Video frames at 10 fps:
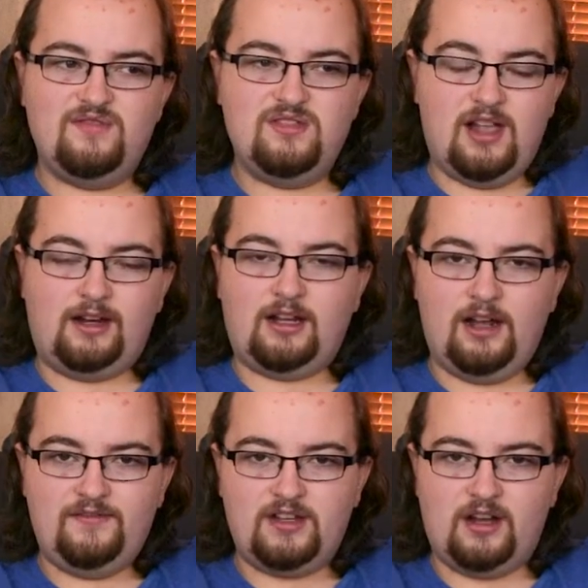like
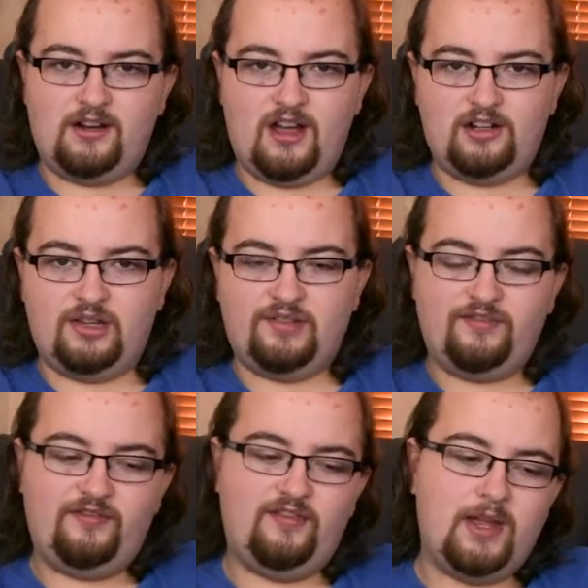I've done, I just
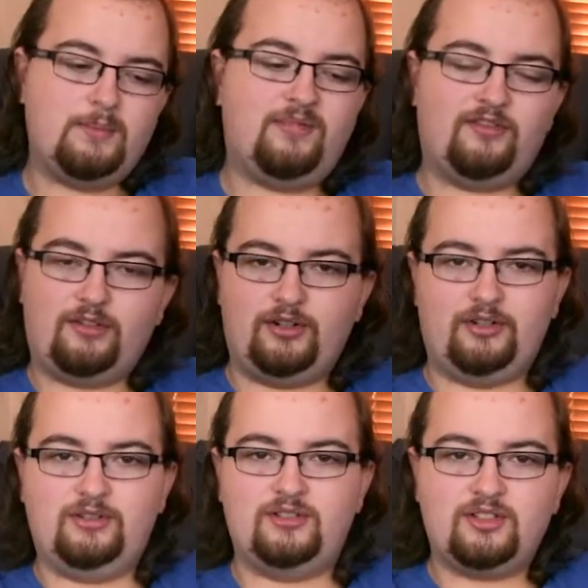flip
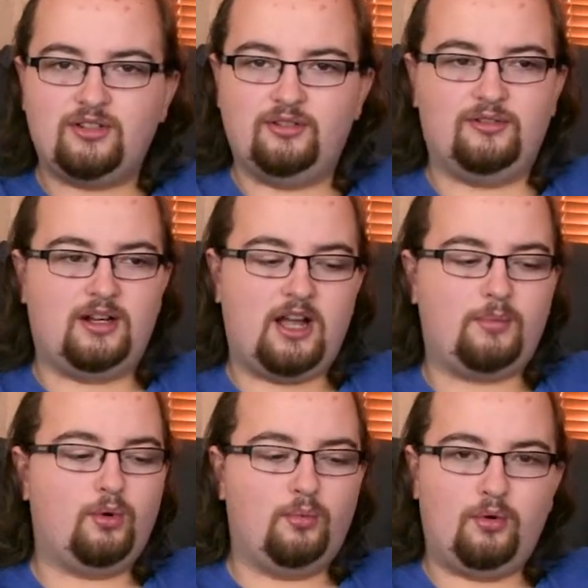through to a
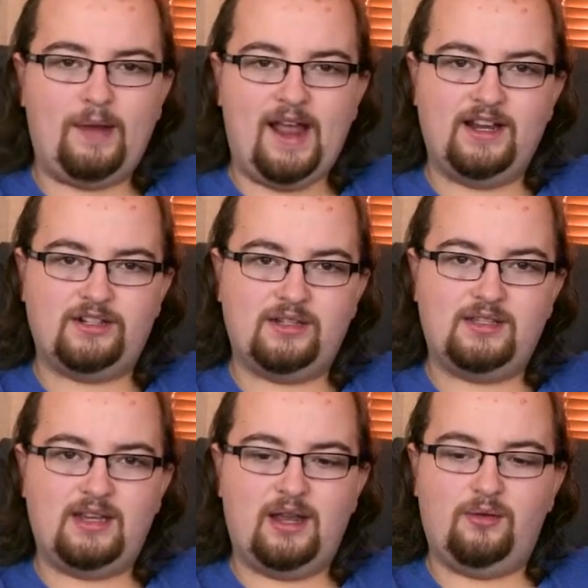couple more pages,
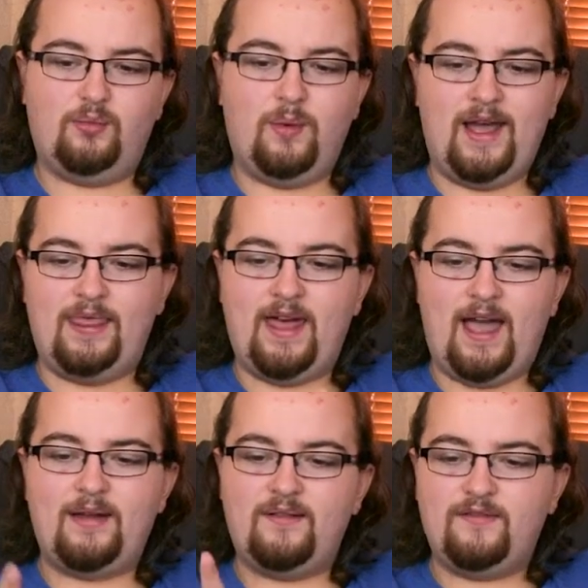seeing where
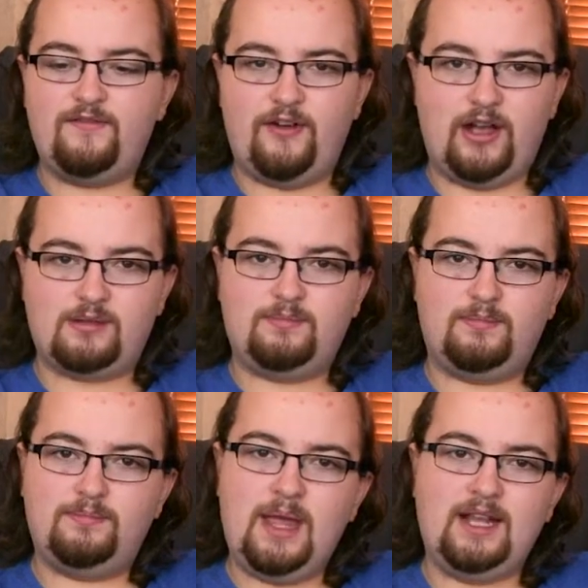that first
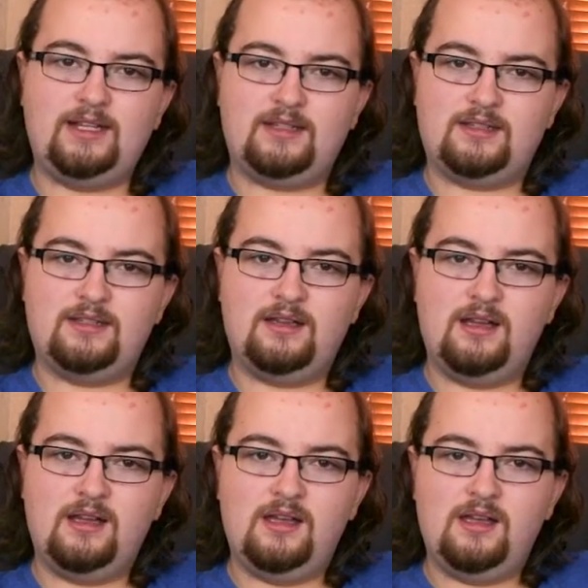piece
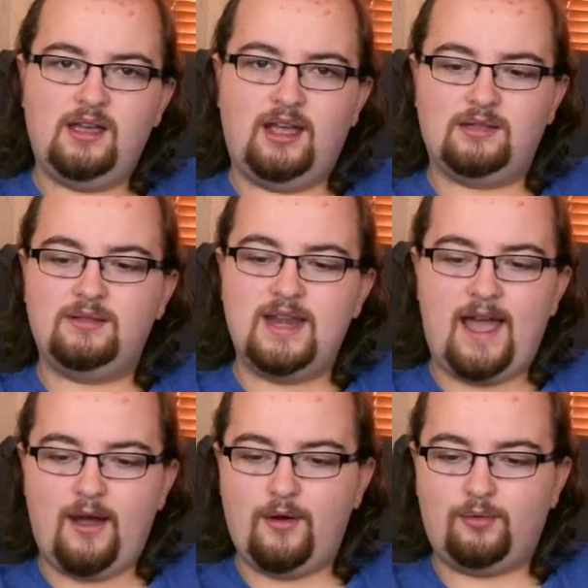is
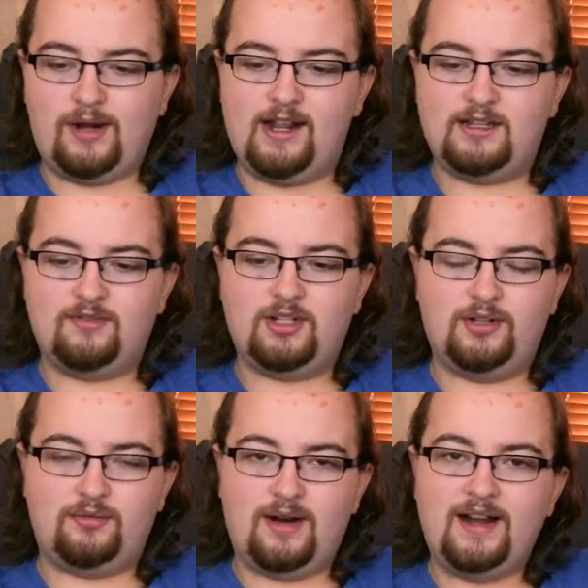now relative
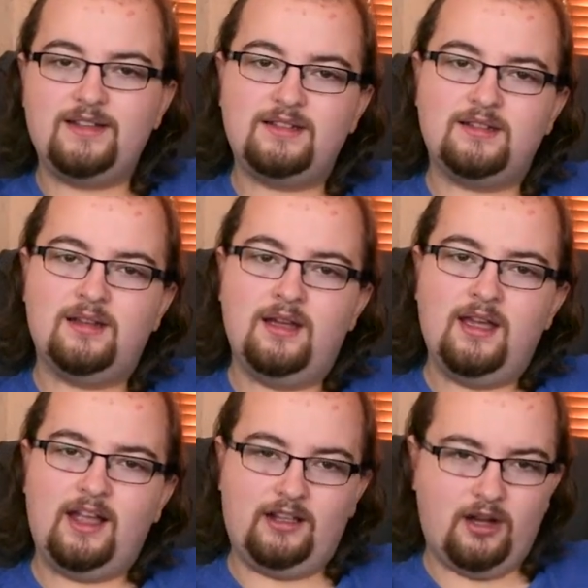to the rest,
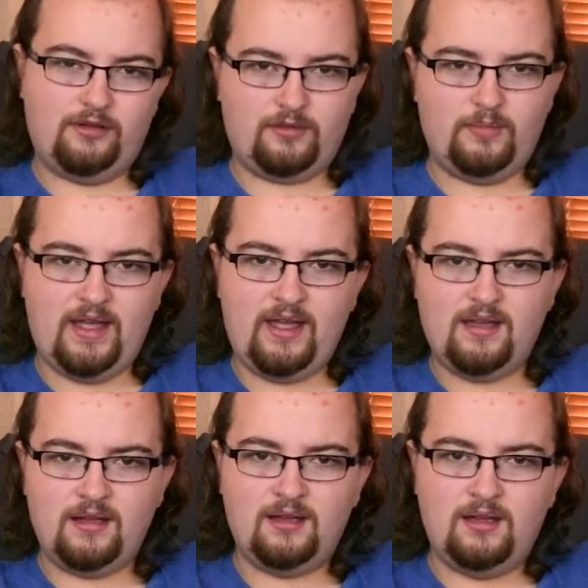and go from
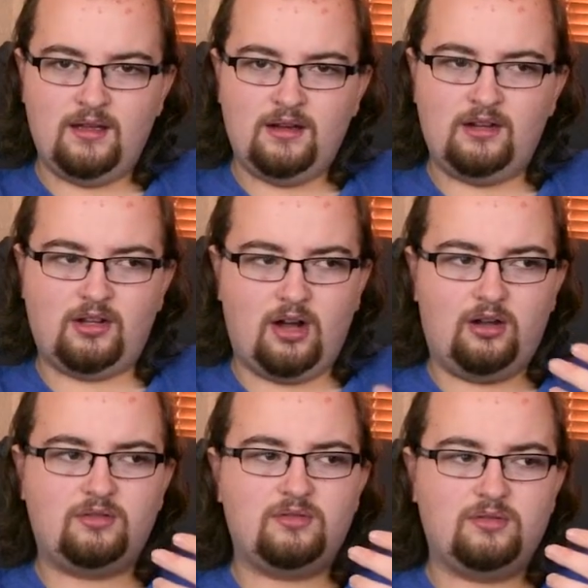there. You
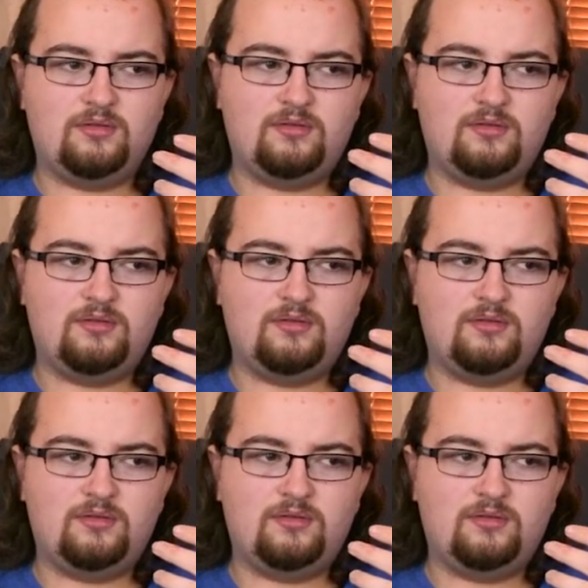can't